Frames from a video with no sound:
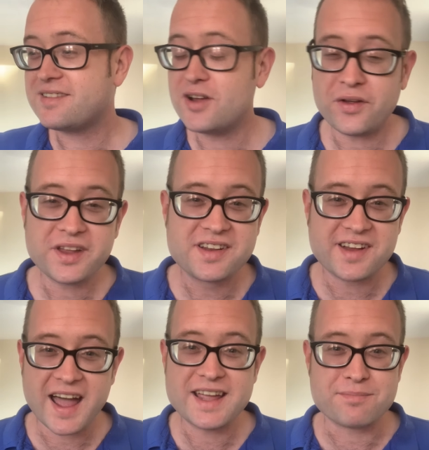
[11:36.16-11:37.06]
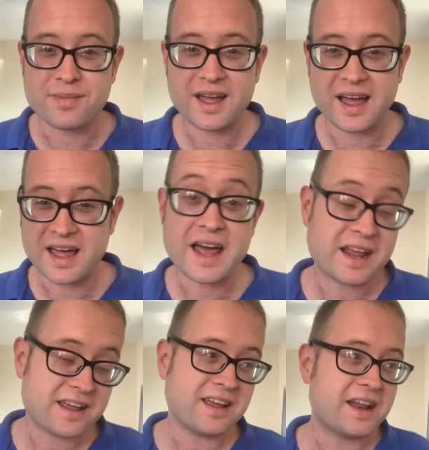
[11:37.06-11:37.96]
not the same.
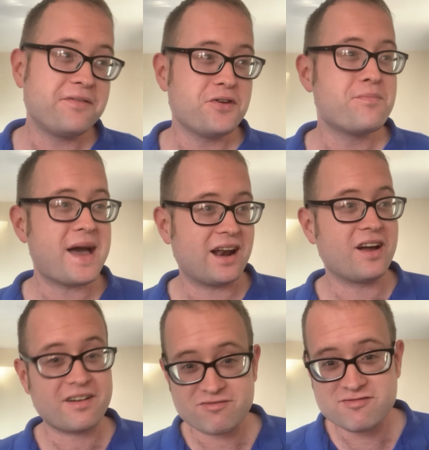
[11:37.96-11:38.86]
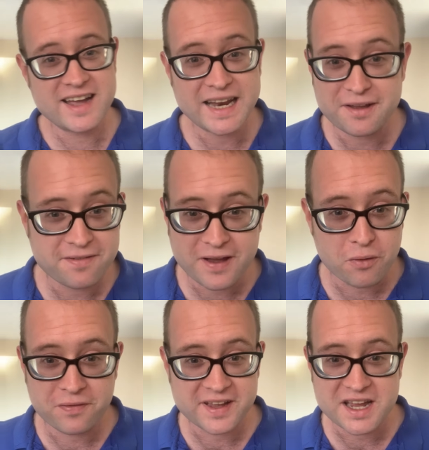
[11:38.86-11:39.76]
And if you bet like really
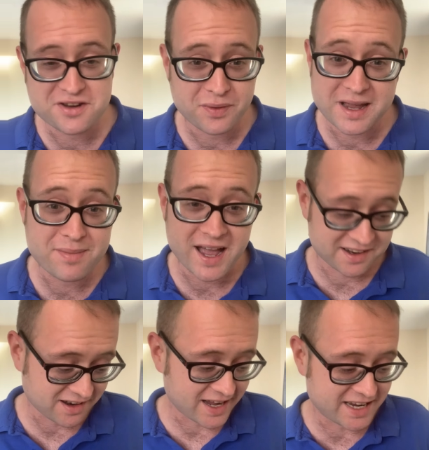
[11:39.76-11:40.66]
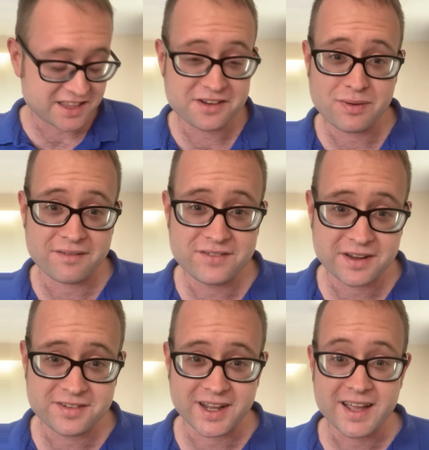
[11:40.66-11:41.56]
filthy each way bets, like in this
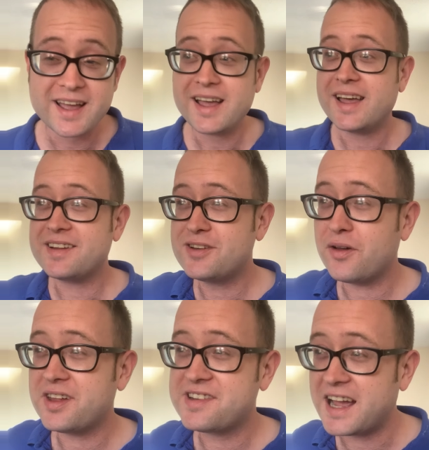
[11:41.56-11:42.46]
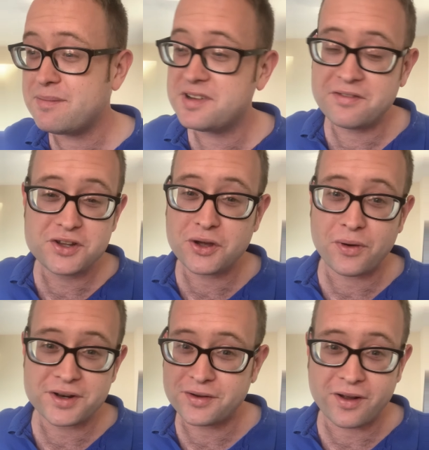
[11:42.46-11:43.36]
150, it's not the same as if you do
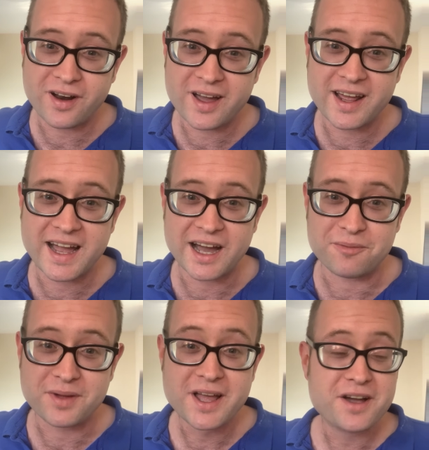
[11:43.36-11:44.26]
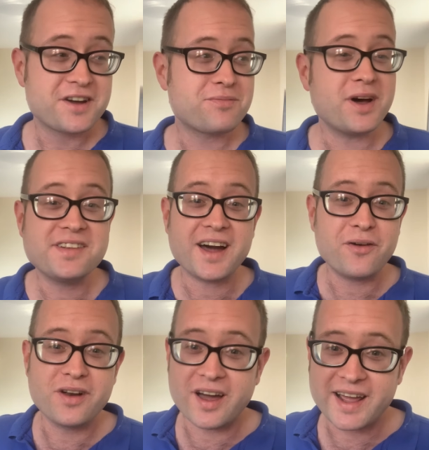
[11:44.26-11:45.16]
it on an online account. Because once that
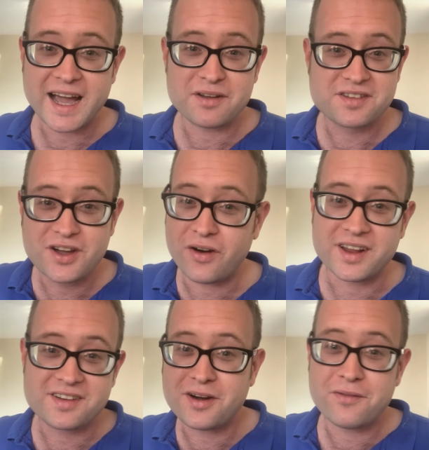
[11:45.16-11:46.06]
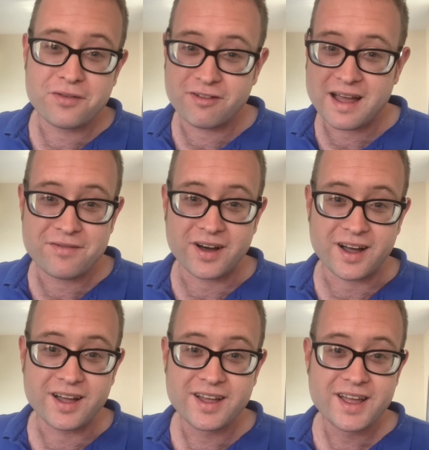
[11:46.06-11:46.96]
online account's gone, it's gone
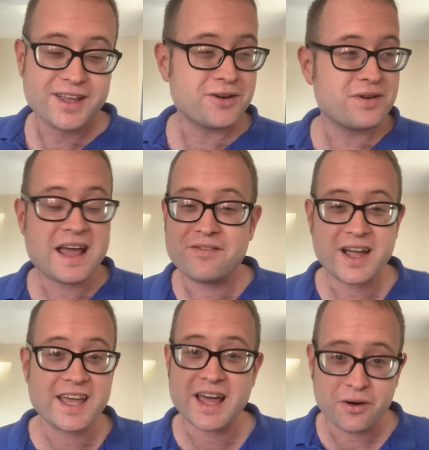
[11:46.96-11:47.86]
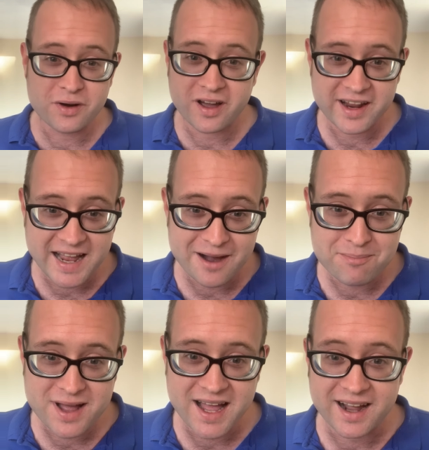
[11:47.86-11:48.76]
forever. You'll never get that online
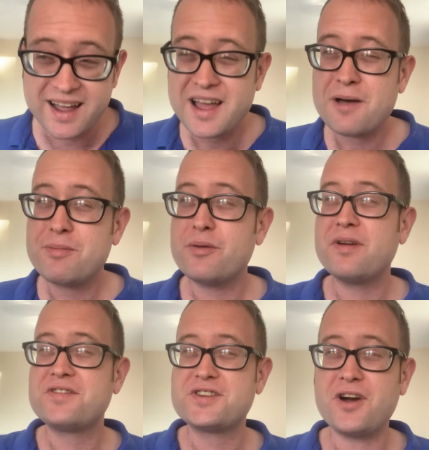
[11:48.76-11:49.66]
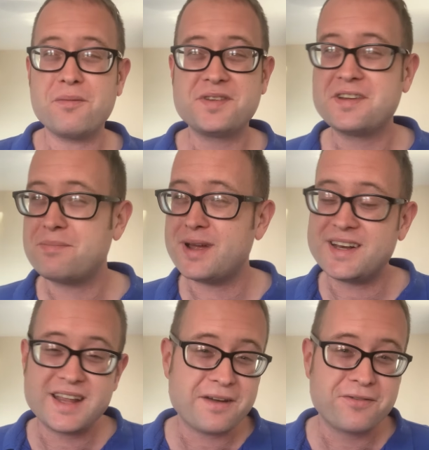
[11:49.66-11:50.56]
account back. But with shops, it's a
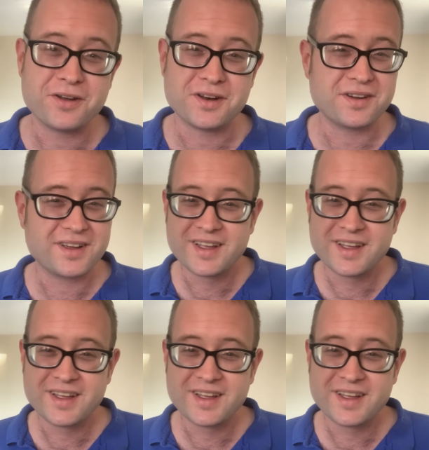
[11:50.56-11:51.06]
bit different.